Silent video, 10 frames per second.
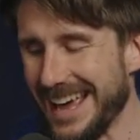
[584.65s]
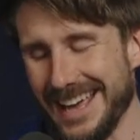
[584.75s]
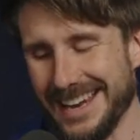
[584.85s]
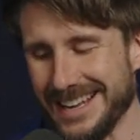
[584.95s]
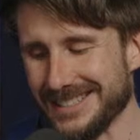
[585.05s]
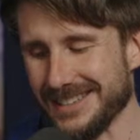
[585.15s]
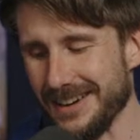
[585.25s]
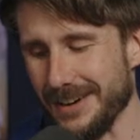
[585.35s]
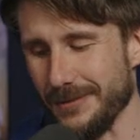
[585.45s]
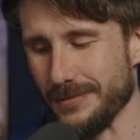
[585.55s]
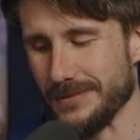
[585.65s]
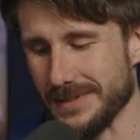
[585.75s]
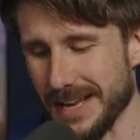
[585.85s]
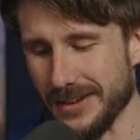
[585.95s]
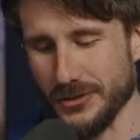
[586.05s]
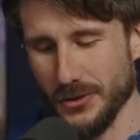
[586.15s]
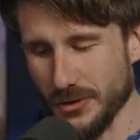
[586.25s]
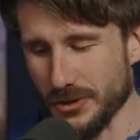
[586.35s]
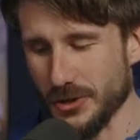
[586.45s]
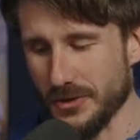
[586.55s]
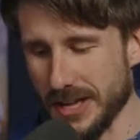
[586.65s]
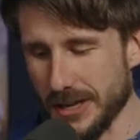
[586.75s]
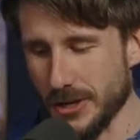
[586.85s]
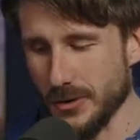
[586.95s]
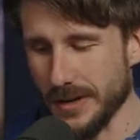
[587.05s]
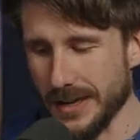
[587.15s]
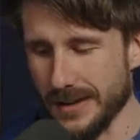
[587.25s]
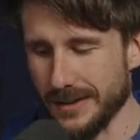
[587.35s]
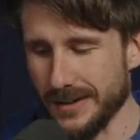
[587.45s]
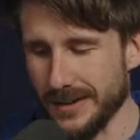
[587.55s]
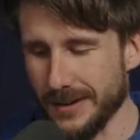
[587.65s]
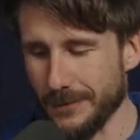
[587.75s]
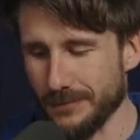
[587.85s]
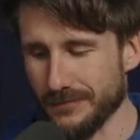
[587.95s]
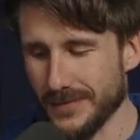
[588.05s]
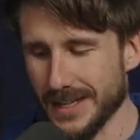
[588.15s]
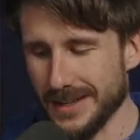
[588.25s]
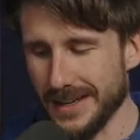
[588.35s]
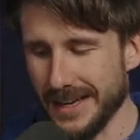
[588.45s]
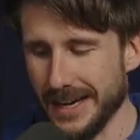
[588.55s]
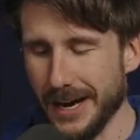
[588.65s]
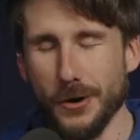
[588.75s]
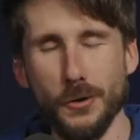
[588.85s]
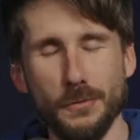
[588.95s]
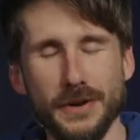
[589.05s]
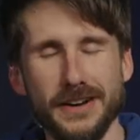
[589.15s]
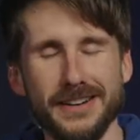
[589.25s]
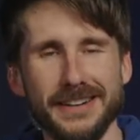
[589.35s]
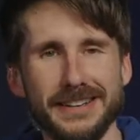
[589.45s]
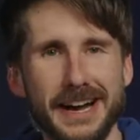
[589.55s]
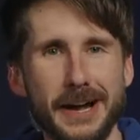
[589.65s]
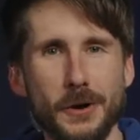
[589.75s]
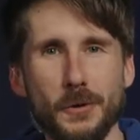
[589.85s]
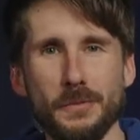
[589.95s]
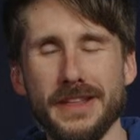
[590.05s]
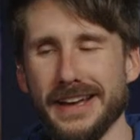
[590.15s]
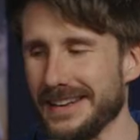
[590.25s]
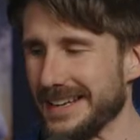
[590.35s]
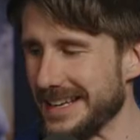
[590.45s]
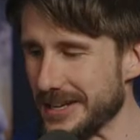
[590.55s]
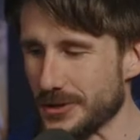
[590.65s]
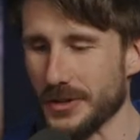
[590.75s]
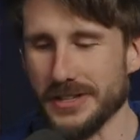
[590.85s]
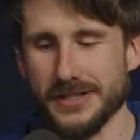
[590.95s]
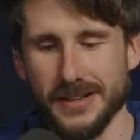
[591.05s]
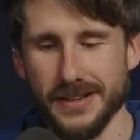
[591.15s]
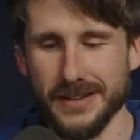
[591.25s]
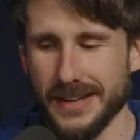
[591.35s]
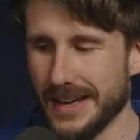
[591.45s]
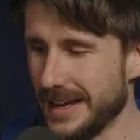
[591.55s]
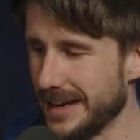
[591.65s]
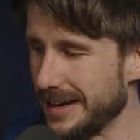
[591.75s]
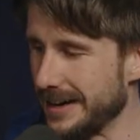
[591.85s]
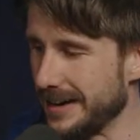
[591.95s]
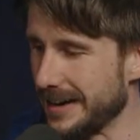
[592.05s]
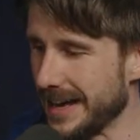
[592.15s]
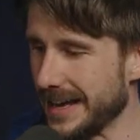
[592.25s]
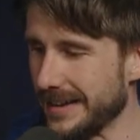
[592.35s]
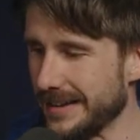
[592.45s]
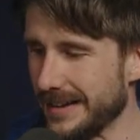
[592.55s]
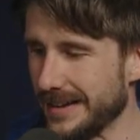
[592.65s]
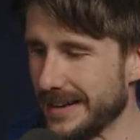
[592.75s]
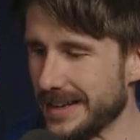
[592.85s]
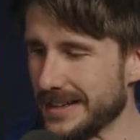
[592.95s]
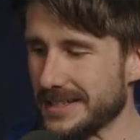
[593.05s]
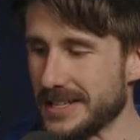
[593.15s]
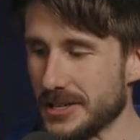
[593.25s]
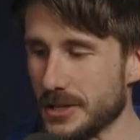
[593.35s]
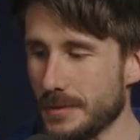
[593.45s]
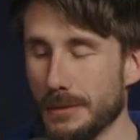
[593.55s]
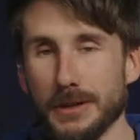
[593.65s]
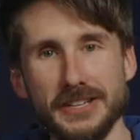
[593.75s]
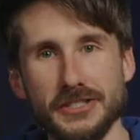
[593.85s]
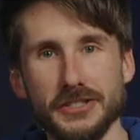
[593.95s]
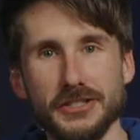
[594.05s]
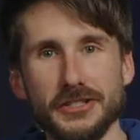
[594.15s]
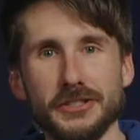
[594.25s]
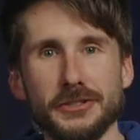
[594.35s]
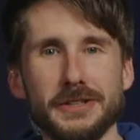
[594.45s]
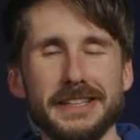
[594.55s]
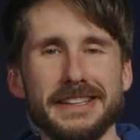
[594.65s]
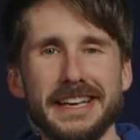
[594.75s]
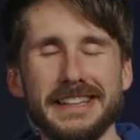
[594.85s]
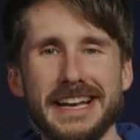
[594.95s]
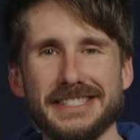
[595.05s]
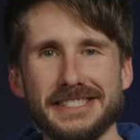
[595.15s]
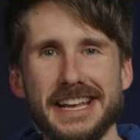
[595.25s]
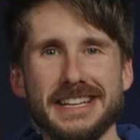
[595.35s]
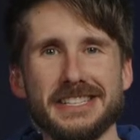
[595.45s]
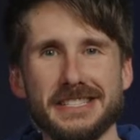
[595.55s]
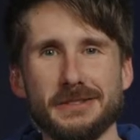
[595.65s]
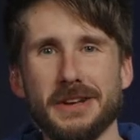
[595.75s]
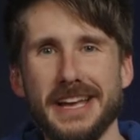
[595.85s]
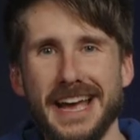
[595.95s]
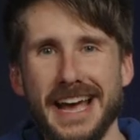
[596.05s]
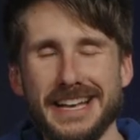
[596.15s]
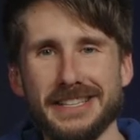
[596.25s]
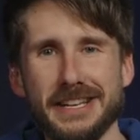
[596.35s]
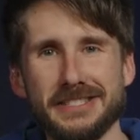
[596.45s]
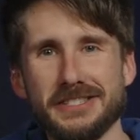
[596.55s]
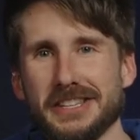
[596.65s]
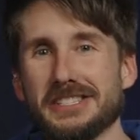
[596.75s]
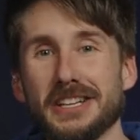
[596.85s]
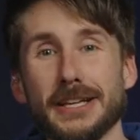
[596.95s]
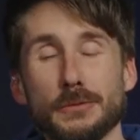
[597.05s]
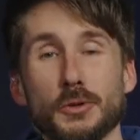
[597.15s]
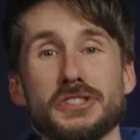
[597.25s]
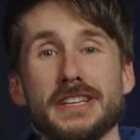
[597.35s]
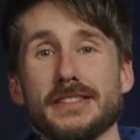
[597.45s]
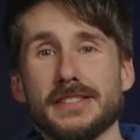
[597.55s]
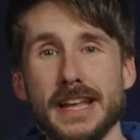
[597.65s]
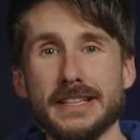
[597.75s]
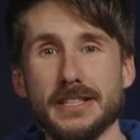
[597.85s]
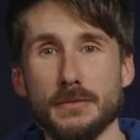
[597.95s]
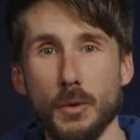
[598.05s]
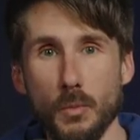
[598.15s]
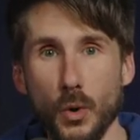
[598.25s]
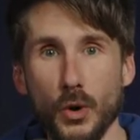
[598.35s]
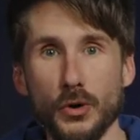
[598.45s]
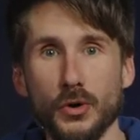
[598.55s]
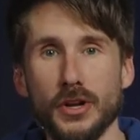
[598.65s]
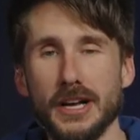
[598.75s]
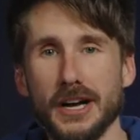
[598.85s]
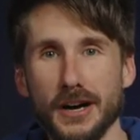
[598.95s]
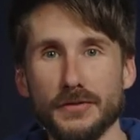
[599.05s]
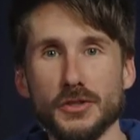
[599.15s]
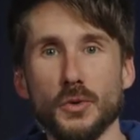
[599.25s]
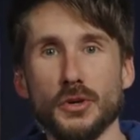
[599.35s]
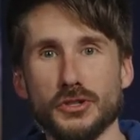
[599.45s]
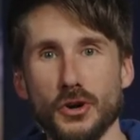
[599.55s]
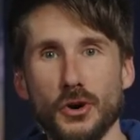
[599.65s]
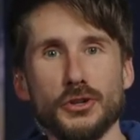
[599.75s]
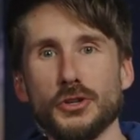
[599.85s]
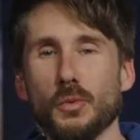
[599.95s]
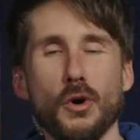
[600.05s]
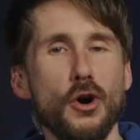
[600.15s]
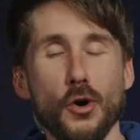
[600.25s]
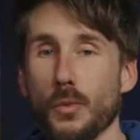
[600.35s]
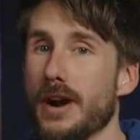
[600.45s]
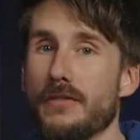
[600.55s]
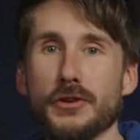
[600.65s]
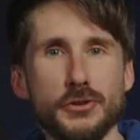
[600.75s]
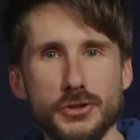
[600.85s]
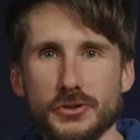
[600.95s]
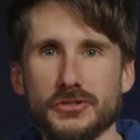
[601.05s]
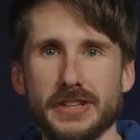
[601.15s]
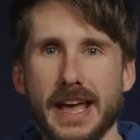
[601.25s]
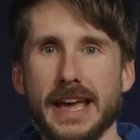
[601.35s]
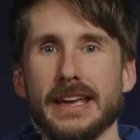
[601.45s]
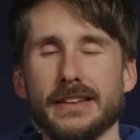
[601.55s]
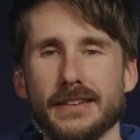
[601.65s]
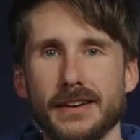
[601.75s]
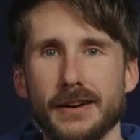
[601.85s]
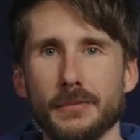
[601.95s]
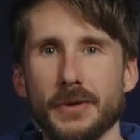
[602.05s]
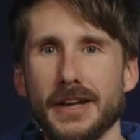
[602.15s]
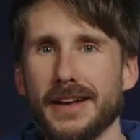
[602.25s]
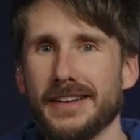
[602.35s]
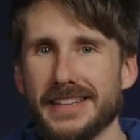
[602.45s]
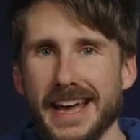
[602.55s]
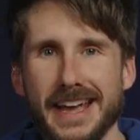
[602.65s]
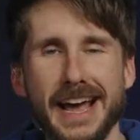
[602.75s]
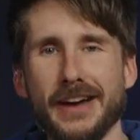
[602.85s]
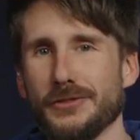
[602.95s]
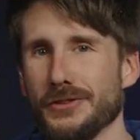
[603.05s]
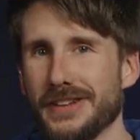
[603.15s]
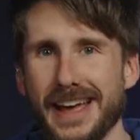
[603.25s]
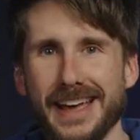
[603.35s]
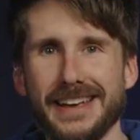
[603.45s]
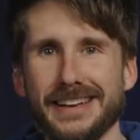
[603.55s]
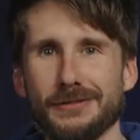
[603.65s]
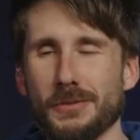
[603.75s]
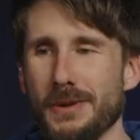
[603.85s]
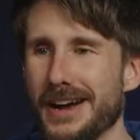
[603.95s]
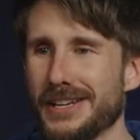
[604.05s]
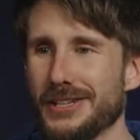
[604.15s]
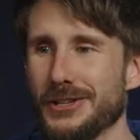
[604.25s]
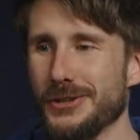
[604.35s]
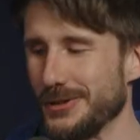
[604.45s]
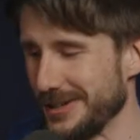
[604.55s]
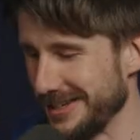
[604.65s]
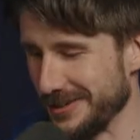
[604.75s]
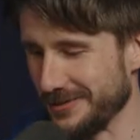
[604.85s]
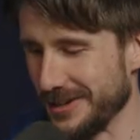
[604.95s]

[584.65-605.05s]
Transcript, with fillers: and it's um, yes. So so thank you, and um, and I hope uh, I hope that His only Son uh, and uh, it continues to be a blessing to you. And, and that stands as a as that's, this collectible scene stands as a memorial of sorts on your wall or wherever you choose to hang it, um, day after day, reminding you of